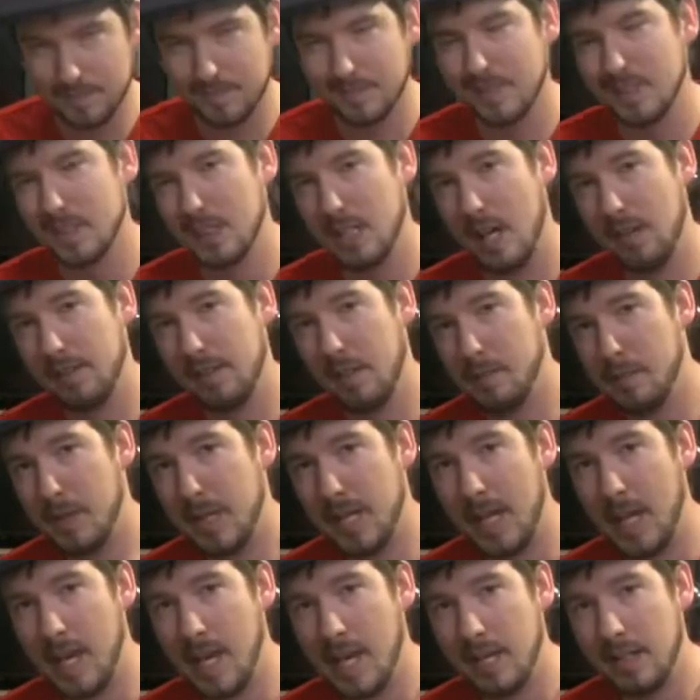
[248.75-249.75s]
I got my
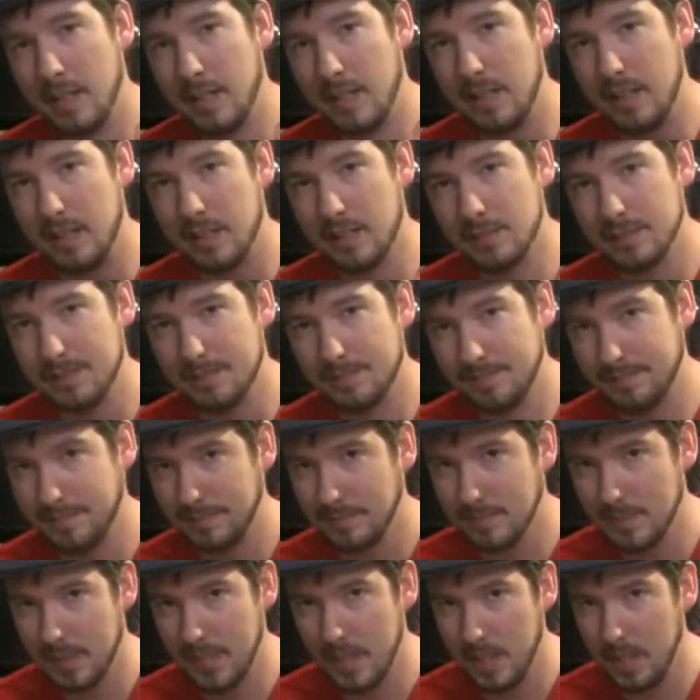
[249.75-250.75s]
handy
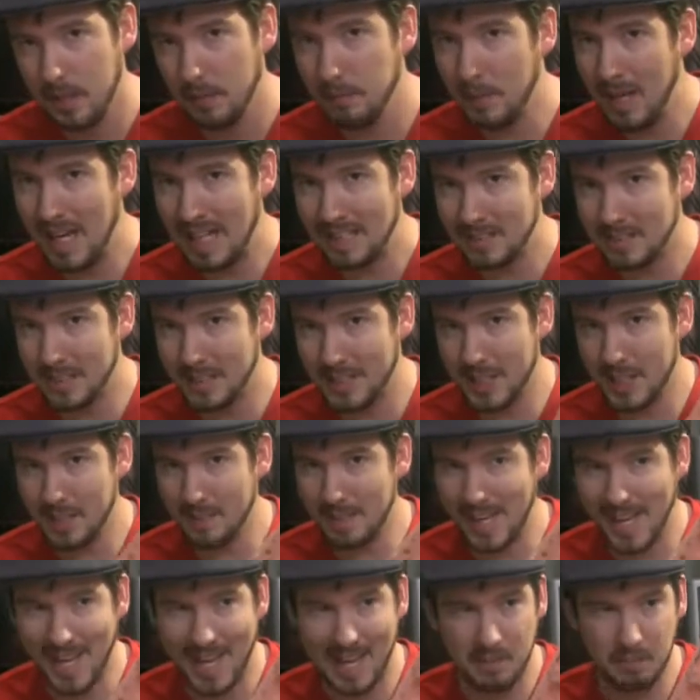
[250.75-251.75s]
Master Chief
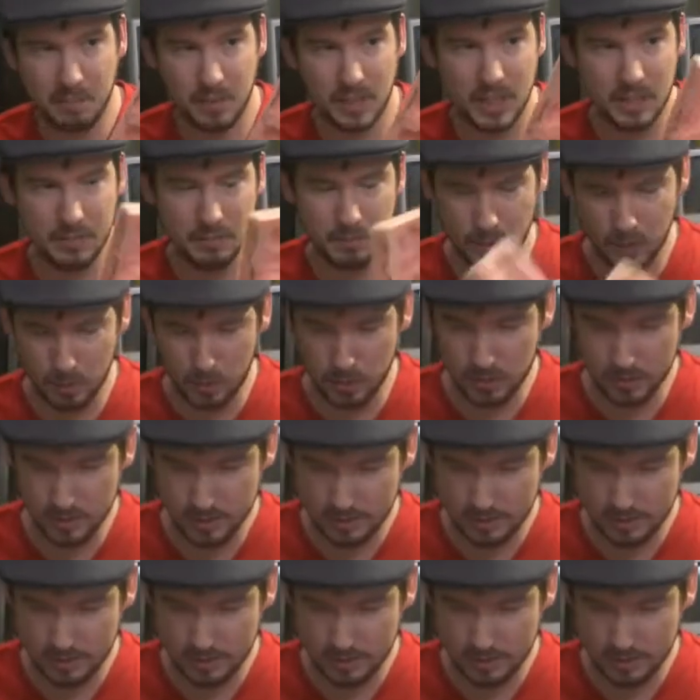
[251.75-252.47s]
hand plate mold.